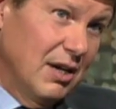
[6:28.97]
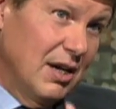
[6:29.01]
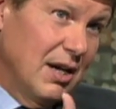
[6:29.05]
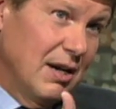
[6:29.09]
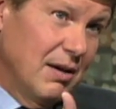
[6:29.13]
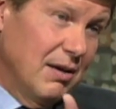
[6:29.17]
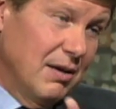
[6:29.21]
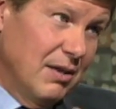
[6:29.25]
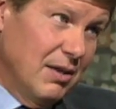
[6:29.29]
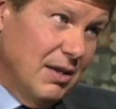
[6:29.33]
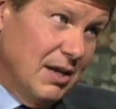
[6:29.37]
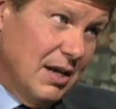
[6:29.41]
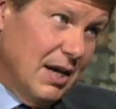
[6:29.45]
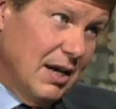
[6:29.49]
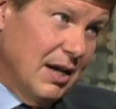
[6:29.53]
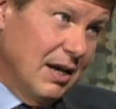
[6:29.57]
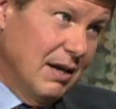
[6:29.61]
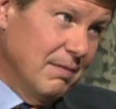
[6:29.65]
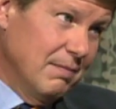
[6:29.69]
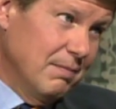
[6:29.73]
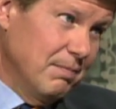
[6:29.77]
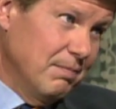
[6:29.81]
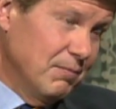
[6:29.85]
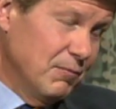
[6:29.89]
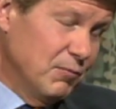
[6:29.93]
I
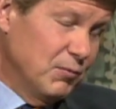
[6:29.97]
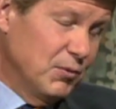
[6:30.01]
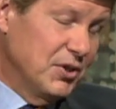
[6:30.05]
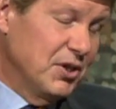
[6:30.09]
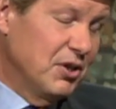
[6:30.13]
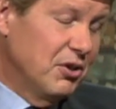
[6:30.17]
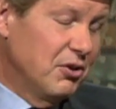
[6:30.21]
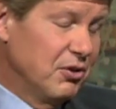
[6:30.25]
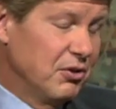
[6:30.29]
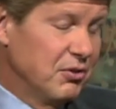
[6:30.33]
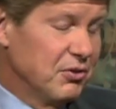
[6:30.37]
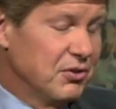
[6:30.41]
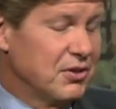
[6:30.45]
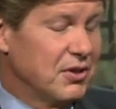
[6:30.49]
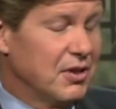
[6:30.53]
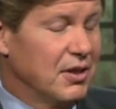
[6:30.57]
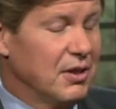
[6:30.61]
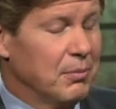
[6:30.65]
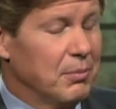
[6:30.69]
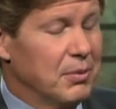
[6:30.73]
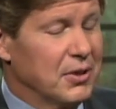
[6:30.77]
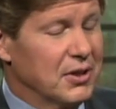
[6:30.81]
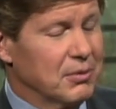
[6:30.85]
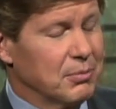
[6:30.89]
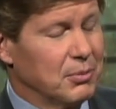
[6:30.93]
was introduced to the
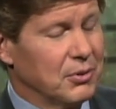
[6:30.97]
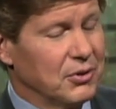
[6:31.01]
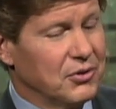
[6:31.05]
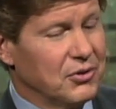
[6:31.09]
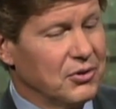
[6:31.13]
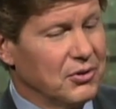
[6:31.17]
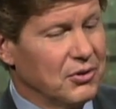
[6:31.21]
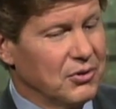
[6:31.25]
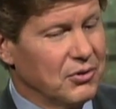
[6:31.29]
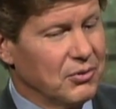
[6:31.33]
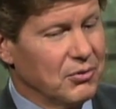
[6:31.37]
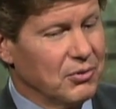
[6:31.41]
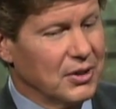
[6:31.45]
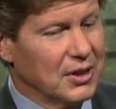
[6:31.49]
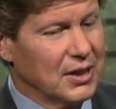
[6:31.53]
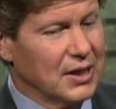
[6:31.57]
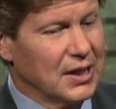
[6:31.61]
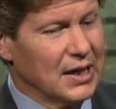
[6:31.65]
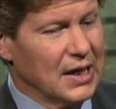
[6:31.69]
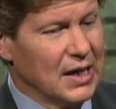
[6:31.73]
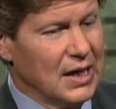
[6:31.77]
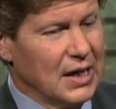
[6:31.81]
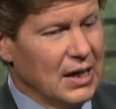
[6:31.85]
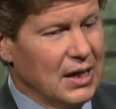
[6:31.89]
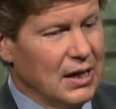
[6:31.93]
Episcopal Church
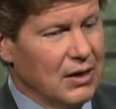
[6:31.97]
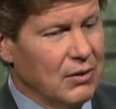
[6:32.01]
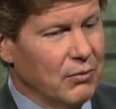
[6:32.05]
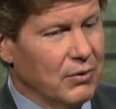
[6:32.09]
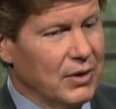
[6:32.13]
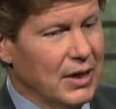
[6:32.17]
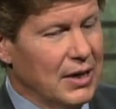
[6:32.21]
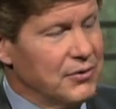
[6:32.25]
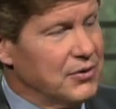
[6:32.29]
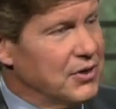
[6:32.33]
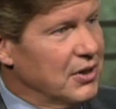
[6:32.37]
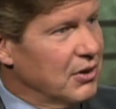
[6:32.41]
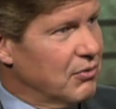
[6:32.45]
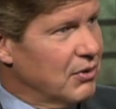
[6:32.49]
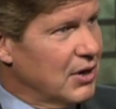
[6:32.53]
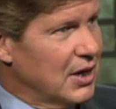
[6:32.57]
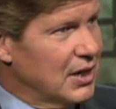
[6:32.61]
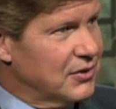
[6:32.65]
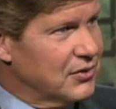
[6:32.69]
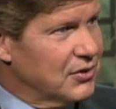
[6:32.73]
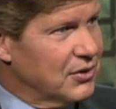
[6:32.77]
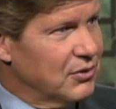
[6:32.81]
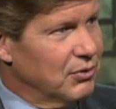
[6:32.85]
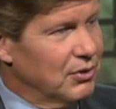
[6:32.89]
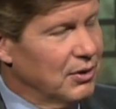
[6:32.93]
really when I was in
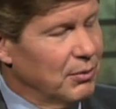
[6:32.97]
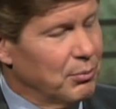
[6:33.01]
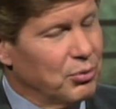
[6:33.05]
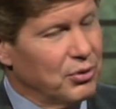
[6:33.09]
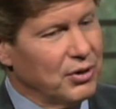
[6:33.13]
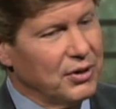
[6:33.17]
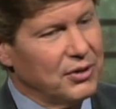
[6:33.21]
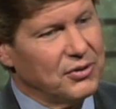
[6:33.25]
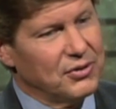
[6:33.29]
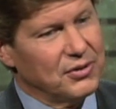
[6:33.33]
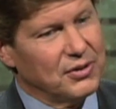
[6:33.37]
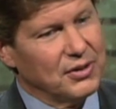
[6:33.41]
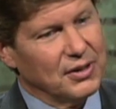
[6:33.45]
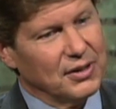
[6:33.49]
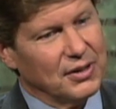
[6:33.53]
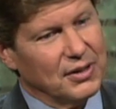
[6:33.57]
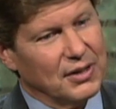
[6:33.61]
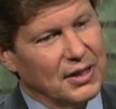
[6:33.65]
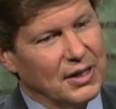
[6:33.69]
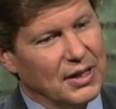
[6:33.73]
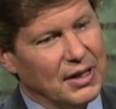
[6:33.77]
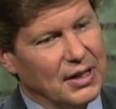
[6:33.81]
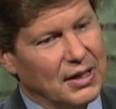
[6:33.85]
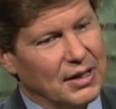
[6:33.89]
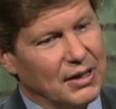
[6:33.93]
grad school at Princeton,
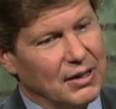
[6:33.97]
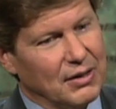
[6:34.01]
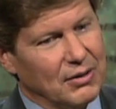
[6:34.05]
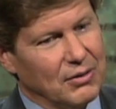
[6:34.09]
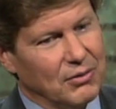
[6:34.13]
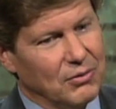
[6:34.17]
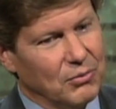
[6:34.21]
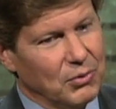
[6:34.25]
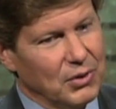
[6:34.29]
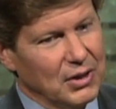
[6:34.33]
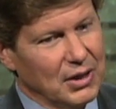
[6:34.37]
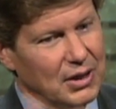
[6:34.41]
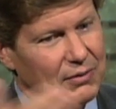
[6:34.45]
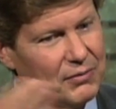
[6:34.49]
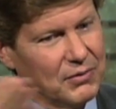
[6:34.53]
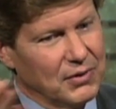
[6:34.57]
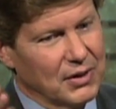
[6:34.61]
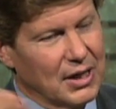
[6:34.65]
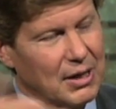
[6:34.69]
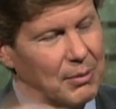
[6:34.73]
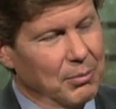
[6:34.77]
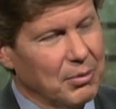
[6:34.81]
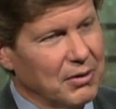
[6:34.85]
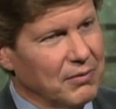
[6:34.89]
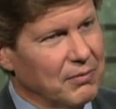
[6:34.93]
and we lived a
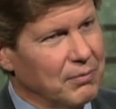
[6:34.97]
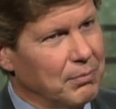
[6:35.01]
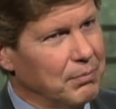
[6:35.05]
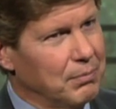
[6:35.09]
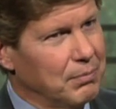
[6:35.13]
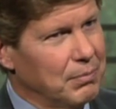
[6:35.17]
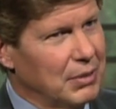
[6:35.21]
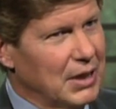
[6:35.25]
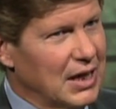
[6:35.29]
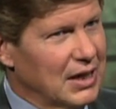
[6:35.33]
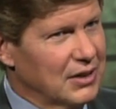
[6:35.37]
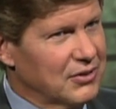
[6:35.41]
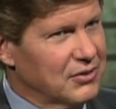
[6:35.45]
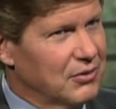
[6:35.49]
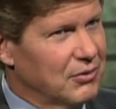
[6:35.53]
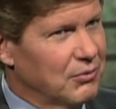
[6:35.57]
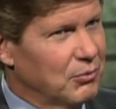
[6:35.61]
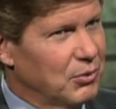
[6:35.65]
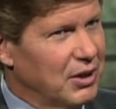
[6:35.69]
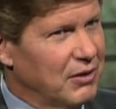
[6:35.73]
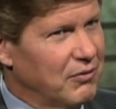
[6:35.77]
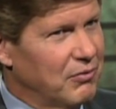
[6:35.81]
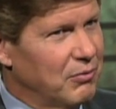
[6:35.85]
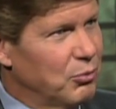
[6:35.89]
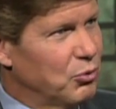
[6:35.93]
couple of blocks
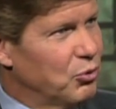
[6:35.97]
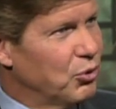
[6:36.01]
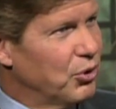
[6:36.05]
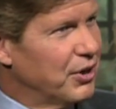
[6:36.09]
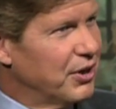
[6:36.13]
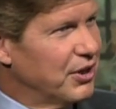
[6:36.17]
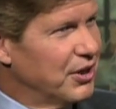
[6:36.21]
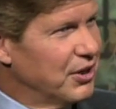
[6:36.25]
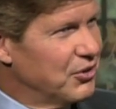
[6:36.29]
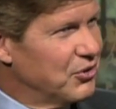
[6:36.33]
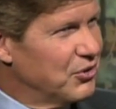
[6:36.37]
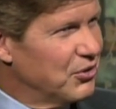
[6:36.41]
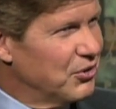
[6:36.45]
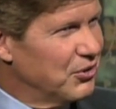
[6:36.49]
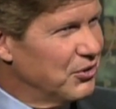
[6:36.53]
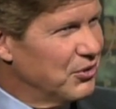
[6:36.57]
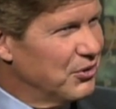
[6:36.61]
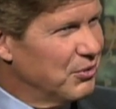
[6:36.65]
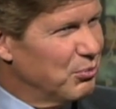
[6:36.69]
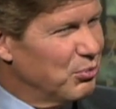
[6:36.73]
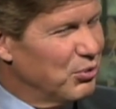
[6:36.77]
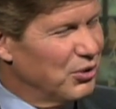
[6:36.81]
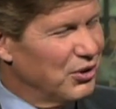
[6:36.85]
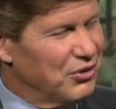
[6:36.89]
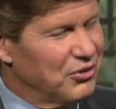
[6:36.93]
away from Trinity
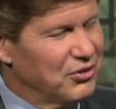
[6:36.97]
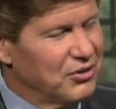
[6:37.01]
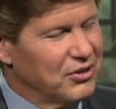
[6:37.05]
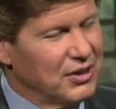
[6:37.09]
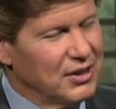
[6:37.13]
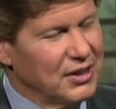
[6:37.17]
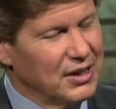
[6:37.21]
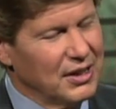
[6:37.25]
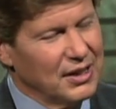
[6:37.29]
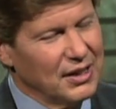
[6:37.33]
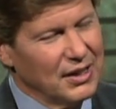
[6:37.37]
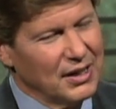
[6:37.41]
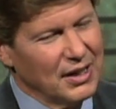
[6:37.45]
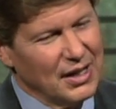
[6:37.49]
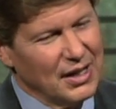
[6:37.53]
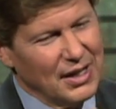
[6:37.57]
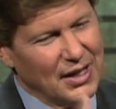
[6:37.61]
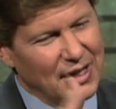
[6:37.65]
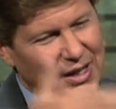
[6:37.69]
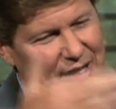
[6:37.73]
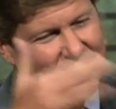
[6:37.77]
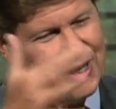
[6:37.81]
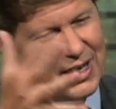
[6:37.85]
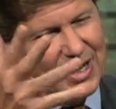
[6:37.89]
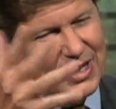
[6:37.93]
Church in Princeton, and
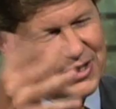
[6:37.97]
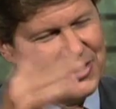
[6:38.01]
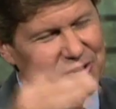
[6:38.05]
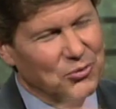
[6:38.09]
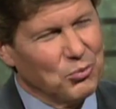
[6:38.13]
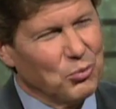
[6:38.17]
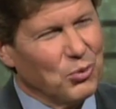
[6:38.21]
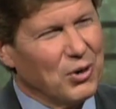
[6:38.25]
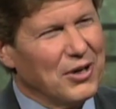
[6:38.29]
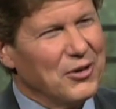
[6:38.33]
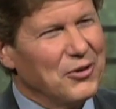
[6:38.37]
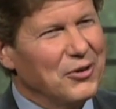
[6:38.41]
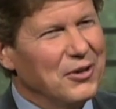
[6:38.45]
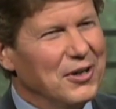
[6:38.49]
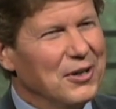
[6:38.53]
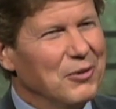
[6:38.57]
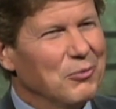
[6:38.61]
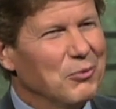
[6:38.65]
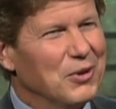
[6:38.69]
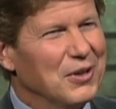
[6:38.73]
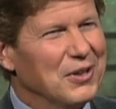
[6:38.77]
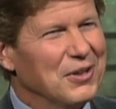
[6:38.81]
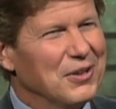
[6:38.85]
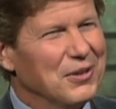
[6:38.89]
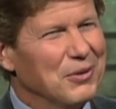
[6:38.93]
I just wandered
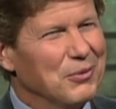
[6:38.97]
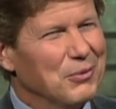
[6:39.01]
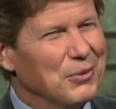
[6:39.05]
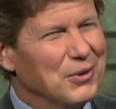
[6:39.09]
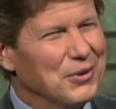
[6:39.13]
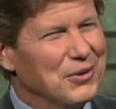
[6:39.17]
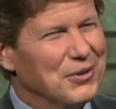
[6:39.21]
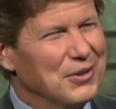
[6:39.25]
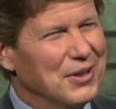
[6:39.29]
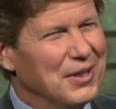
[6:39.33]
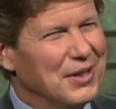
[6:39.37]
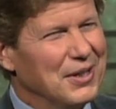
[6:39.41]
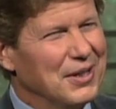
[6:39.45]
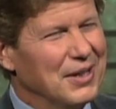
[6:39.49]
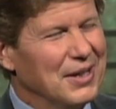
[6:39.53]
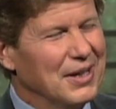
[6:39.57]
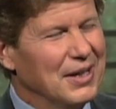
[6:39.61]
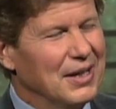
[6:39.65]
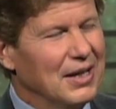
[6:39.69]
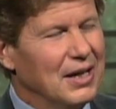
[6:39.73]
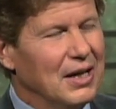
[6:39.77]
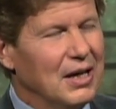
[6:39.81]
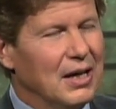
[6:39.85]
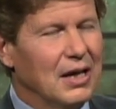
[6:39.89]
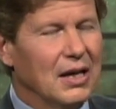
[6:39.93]
in one
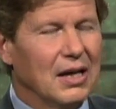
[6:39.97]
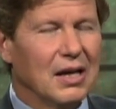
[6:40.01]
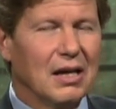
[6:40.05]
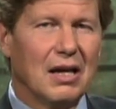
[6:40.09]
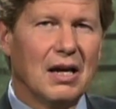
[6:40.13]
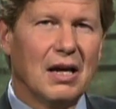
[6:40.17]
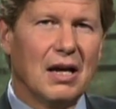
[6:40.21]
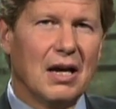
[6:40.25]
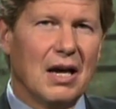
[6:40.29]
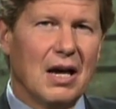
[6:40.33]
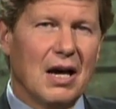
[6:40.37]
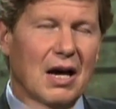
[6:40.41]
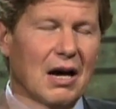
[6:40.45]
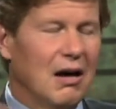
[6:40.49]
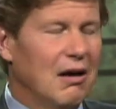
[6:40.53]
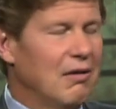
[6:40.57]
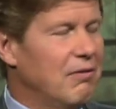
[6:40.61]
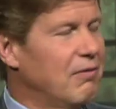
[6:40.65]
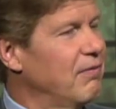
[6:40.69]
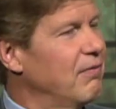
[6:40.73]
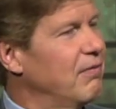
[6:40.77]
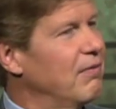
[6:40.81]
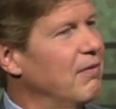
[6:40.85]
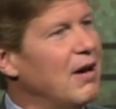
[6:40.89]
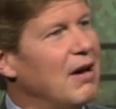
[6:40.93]
Sunday, and I
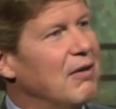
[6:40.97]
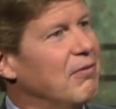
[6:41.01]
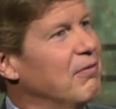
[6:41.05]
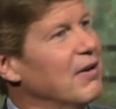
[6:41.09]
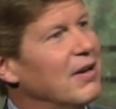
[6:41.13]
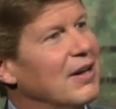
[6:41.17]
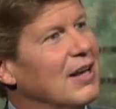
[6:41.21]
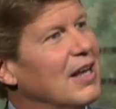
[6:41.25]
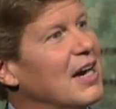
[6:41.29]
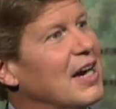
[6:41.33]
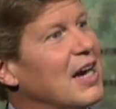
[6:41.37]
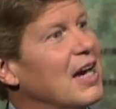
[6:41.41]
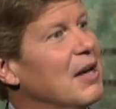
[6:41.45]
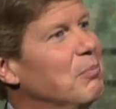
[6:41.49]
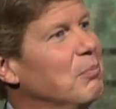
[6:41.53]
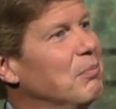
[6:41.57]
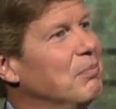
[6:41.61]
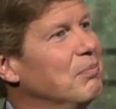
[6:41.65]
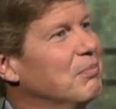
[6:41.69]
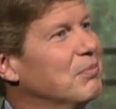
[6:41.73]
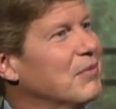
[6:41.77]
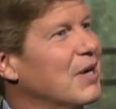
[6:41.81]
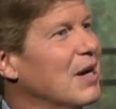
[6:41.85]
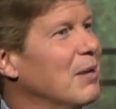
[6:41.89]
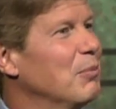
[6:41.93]
felt like I'd
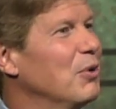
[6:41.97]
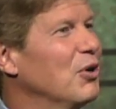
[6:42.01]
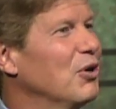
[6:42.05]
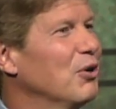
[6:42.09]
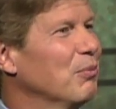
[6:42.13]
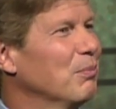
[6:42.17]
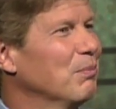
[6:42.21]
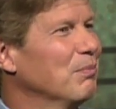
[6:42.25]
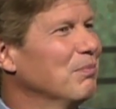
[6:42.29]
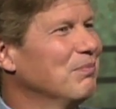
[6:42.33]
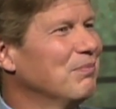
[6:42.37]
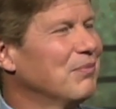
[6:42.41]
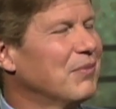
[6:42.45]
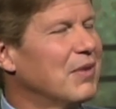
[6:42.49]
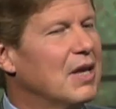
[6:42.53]
come home.